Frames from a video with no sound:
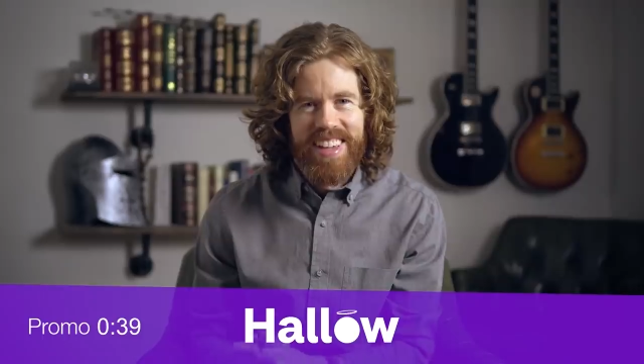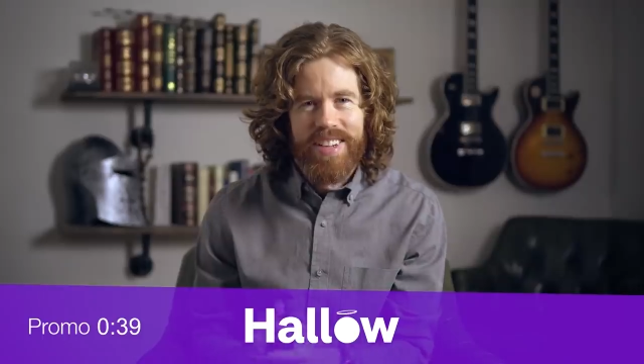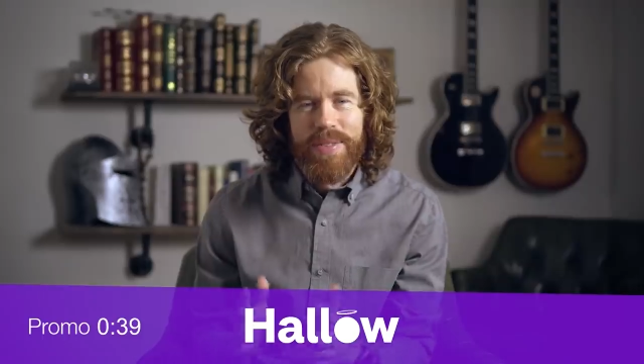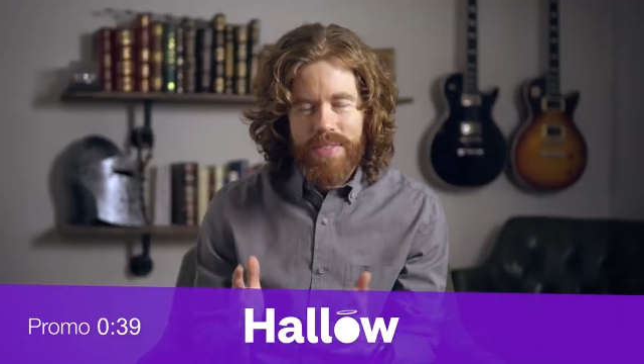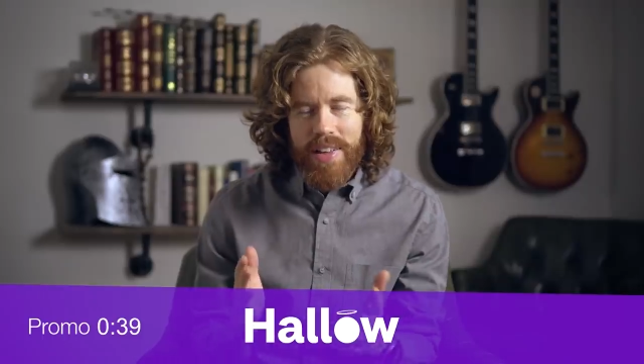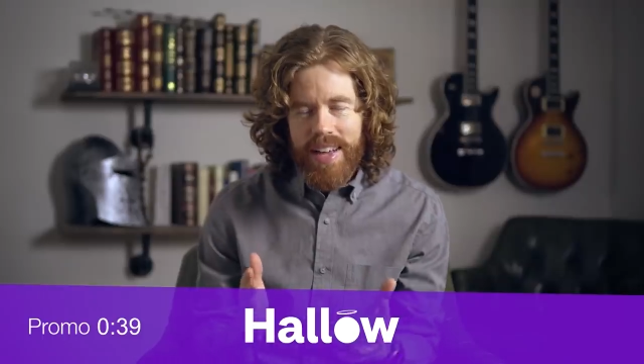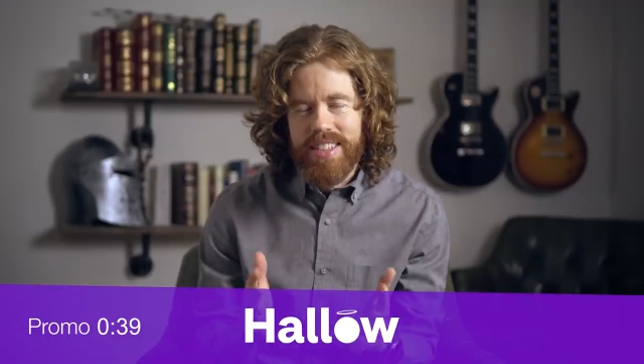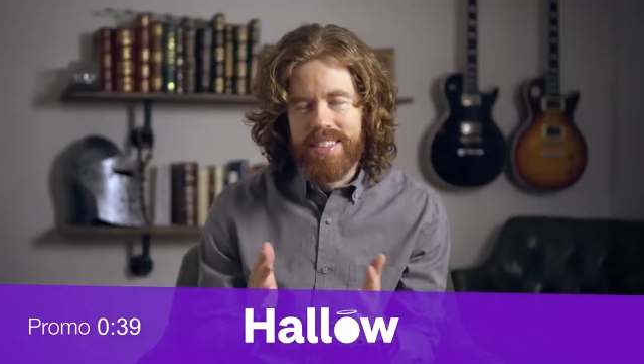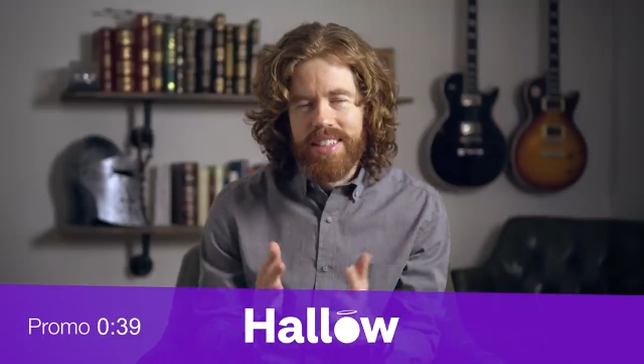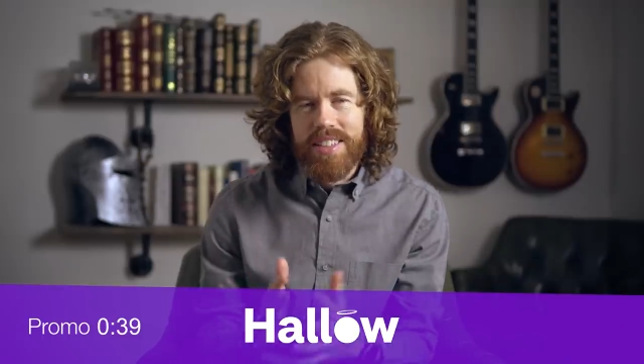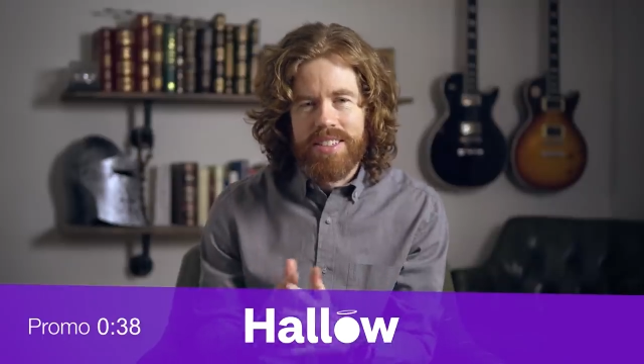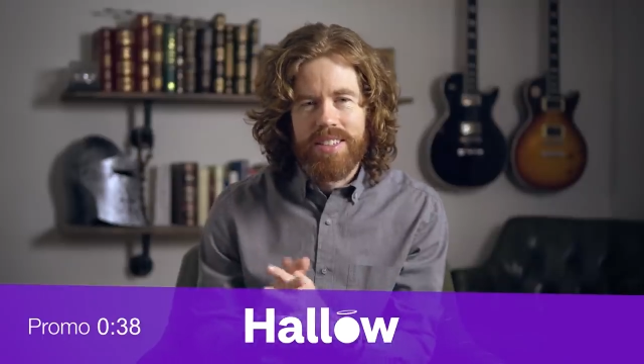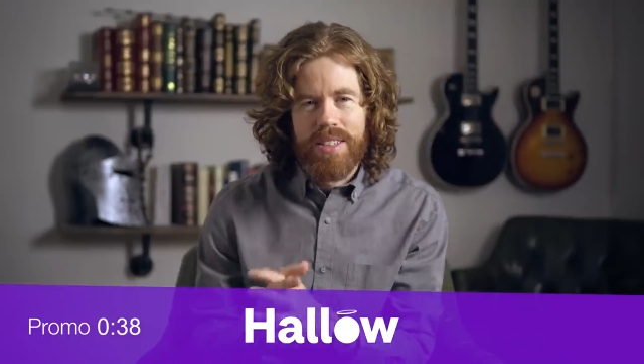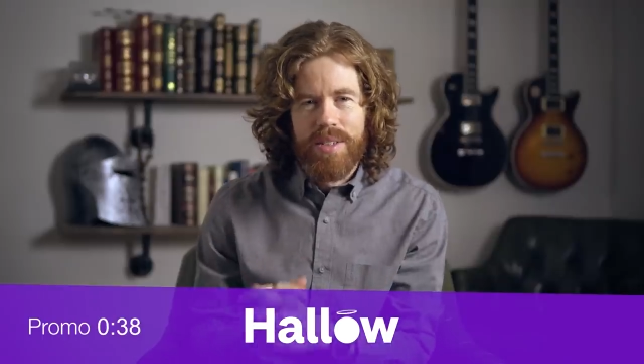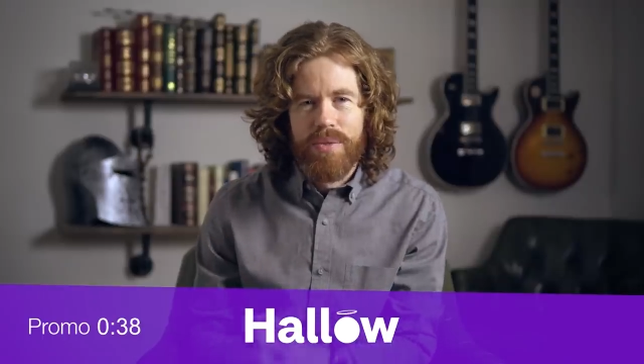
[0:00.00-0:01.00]
And if that
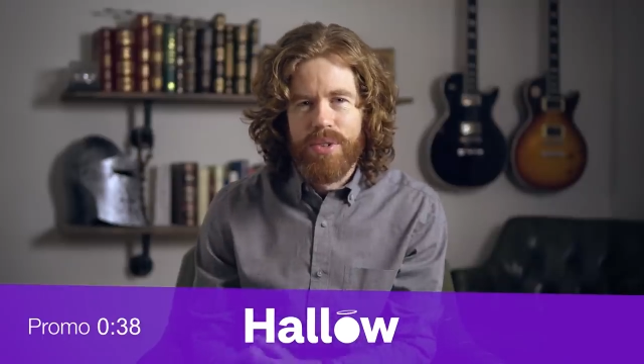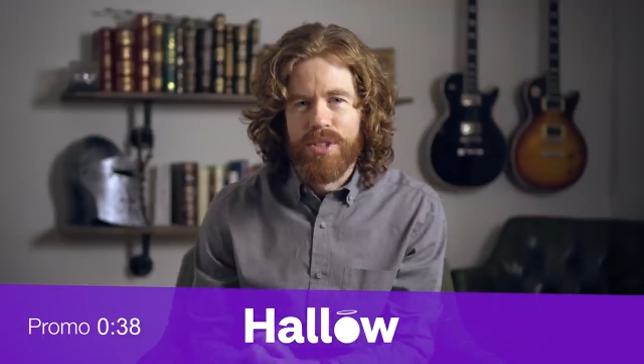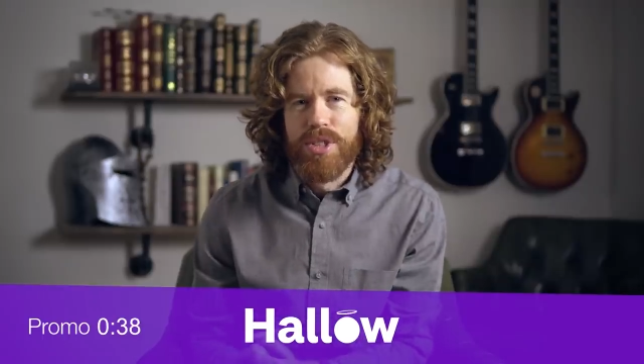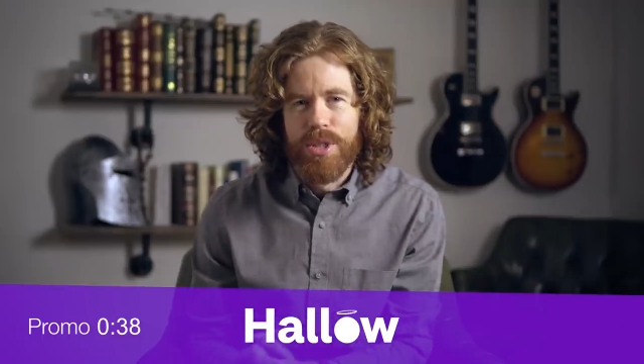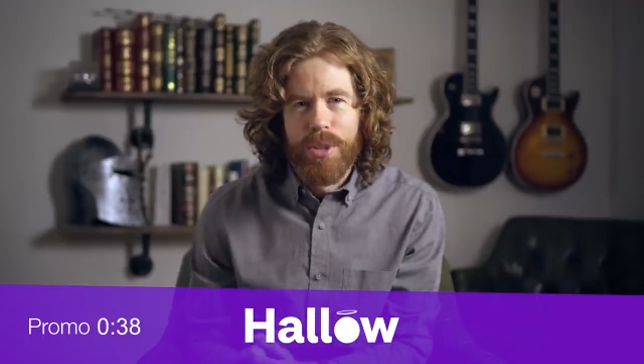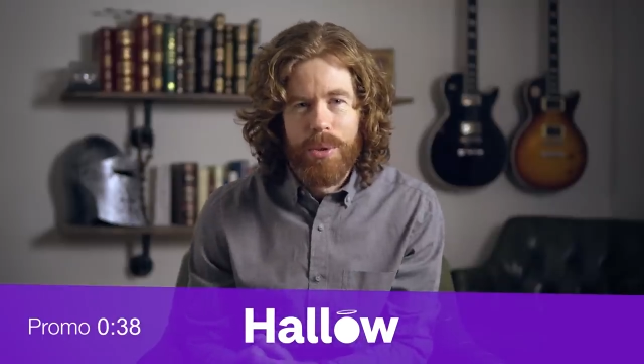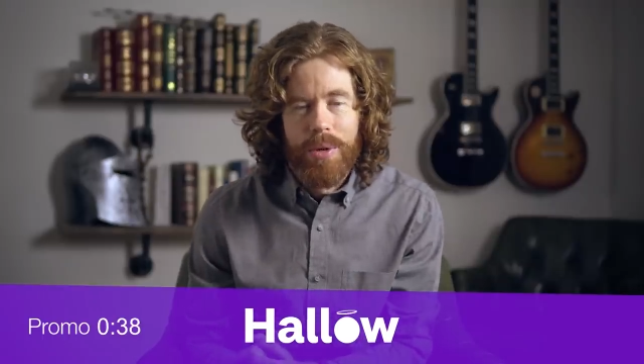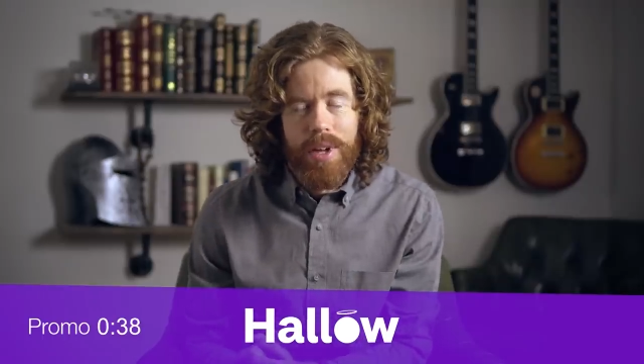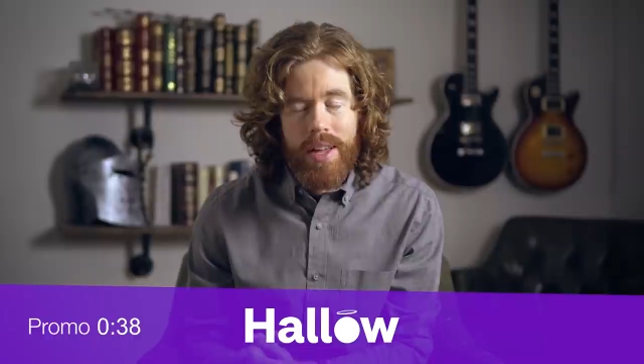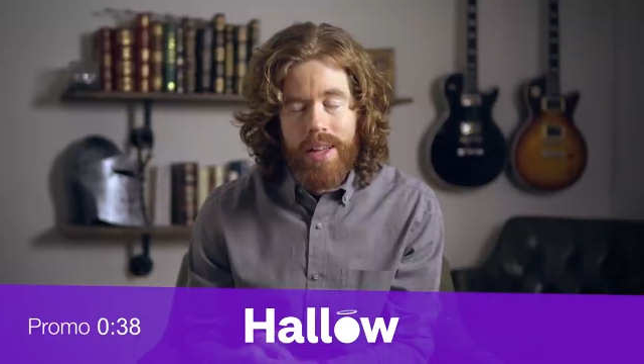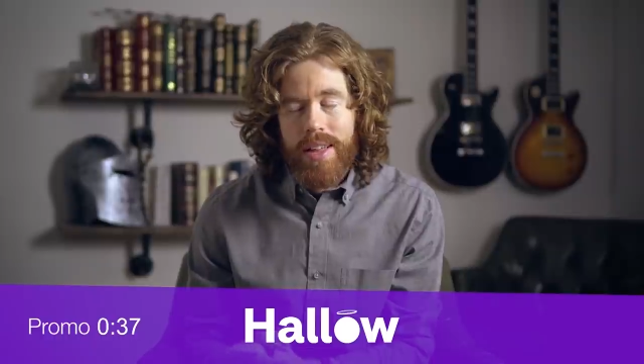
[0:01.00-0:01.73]
doesn't convince you,